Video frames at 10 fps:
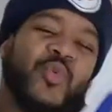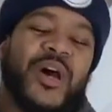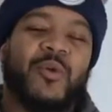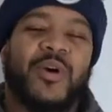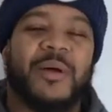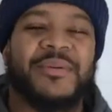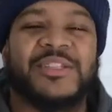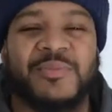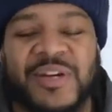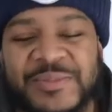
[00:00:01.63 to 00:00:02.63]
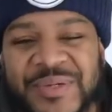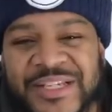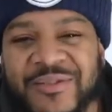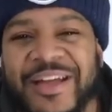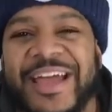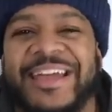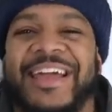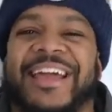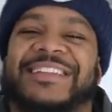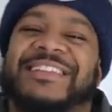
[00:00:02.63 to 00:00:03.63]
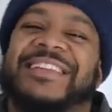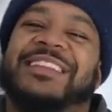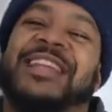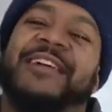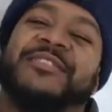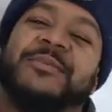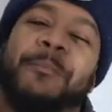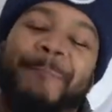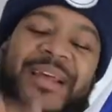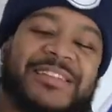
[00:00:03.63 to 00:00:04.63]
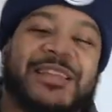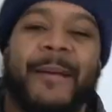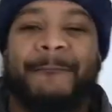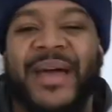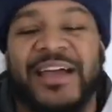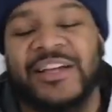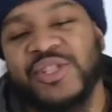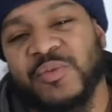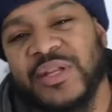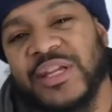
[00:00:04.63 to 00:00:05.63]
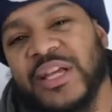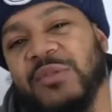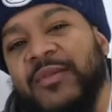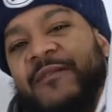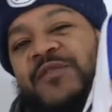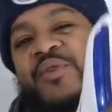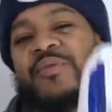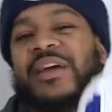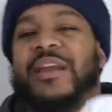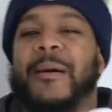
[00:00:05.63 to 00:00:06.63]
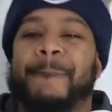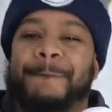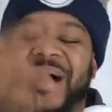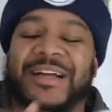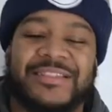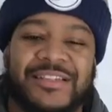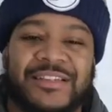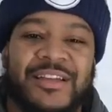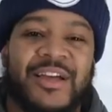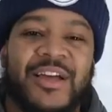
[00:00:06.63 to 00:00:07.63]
What up? It's your boy Spence the Great, aka SneakLifeSpence, and I'm back at you with another review and unboxing.